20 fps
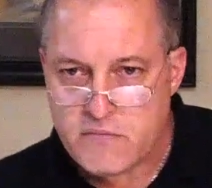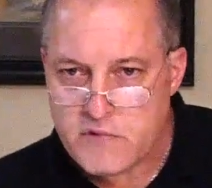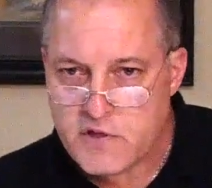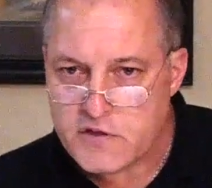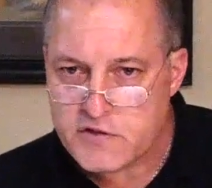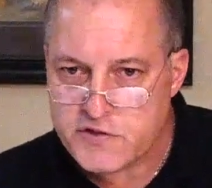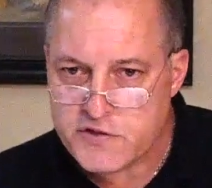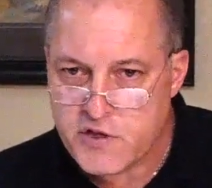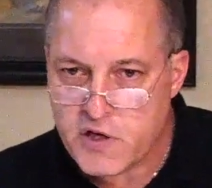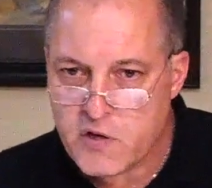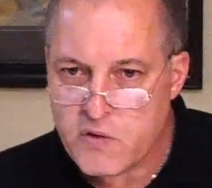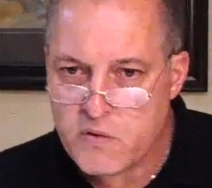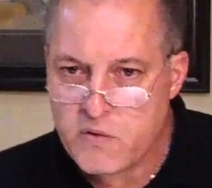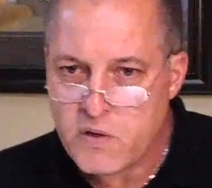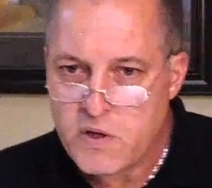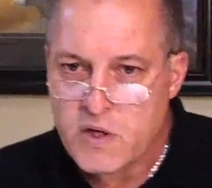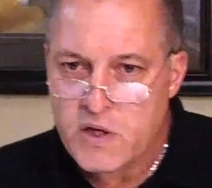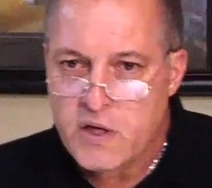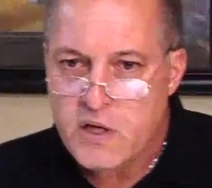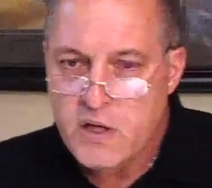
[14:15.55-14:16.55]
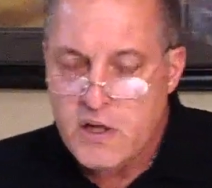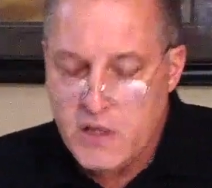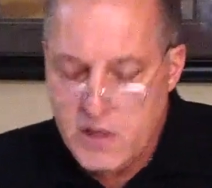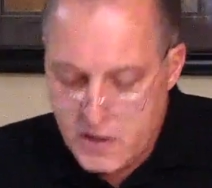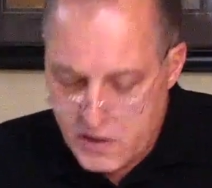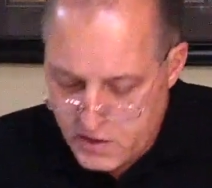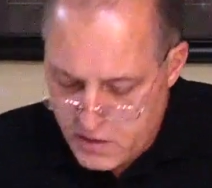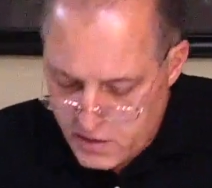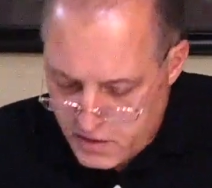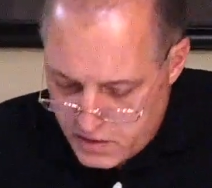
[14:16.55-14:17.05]
So,
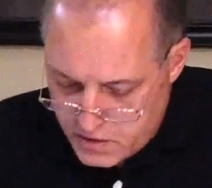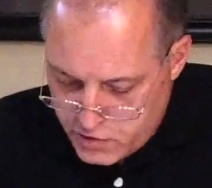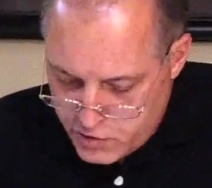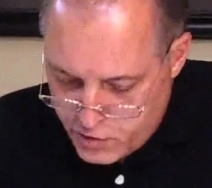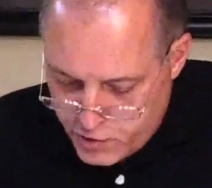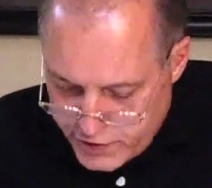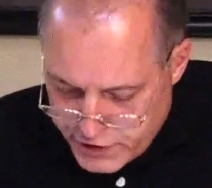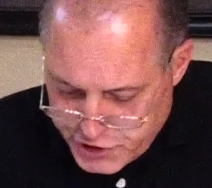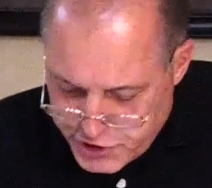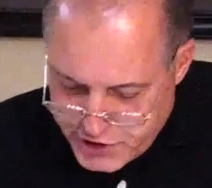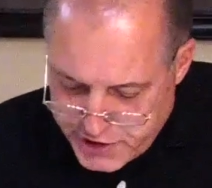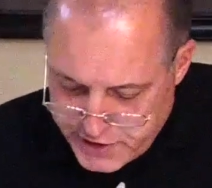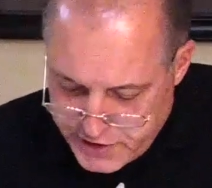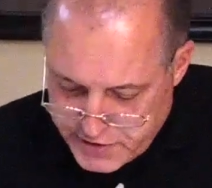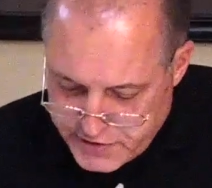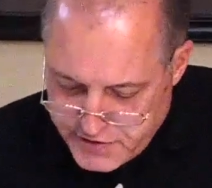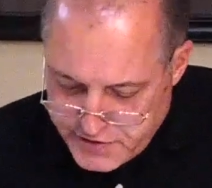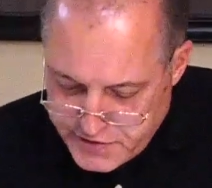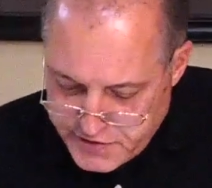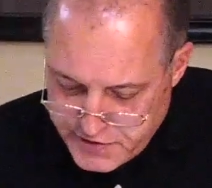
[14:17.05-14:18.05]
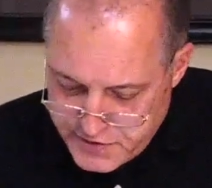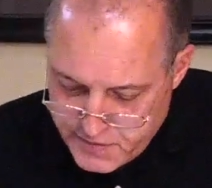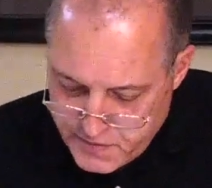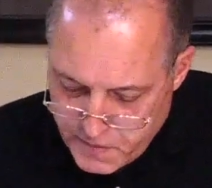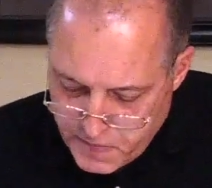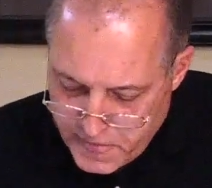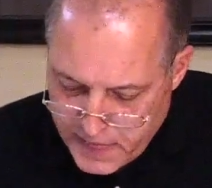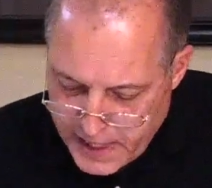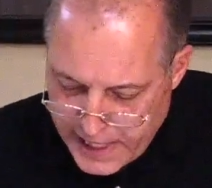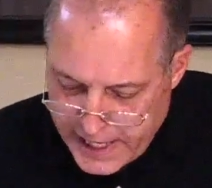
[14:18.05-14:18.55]
Christians
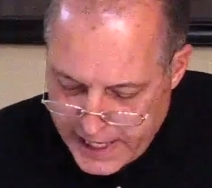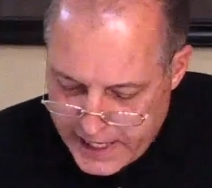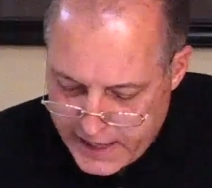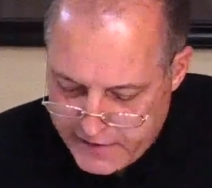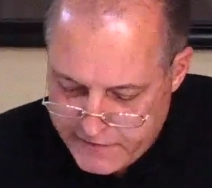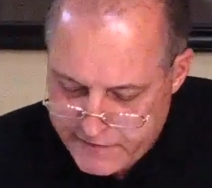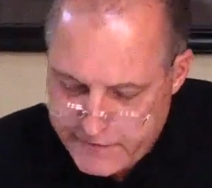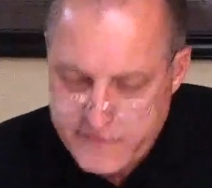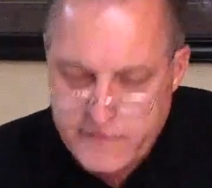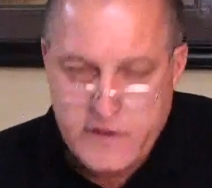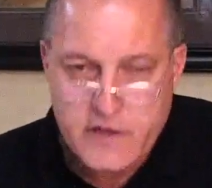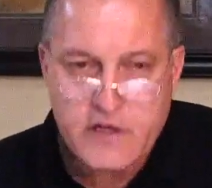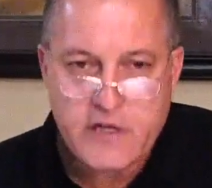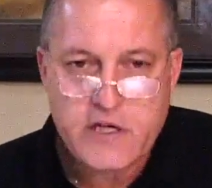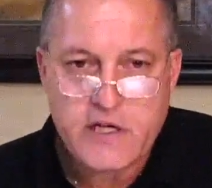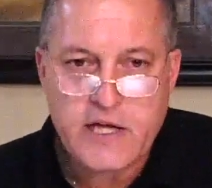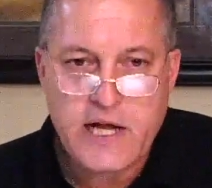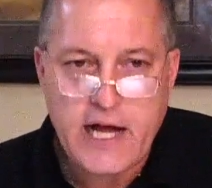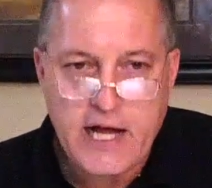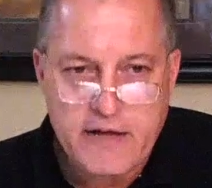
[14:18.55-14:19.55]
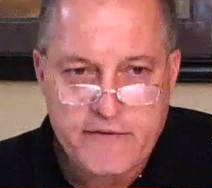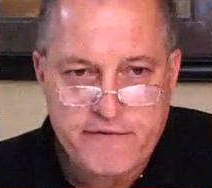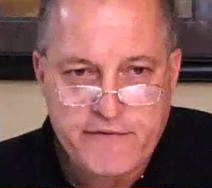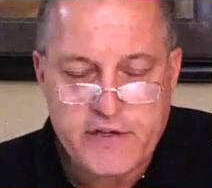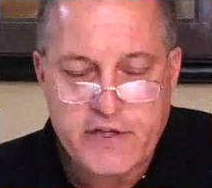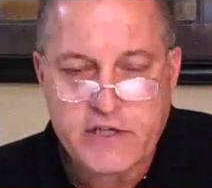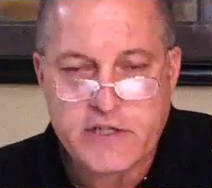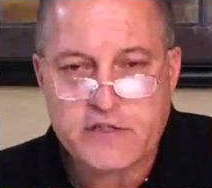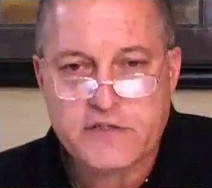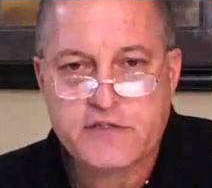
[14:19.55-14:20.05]
have
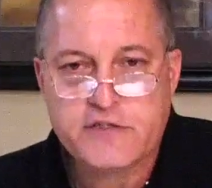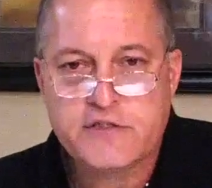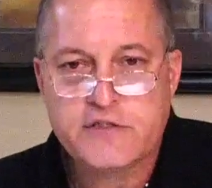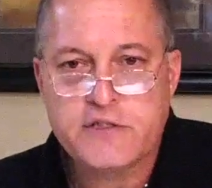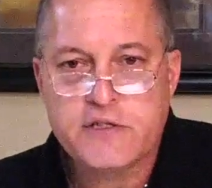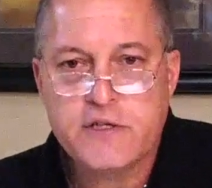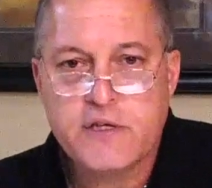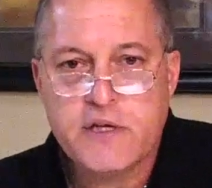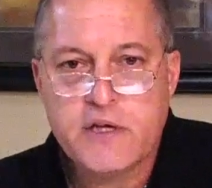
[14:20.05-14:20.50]
confidence,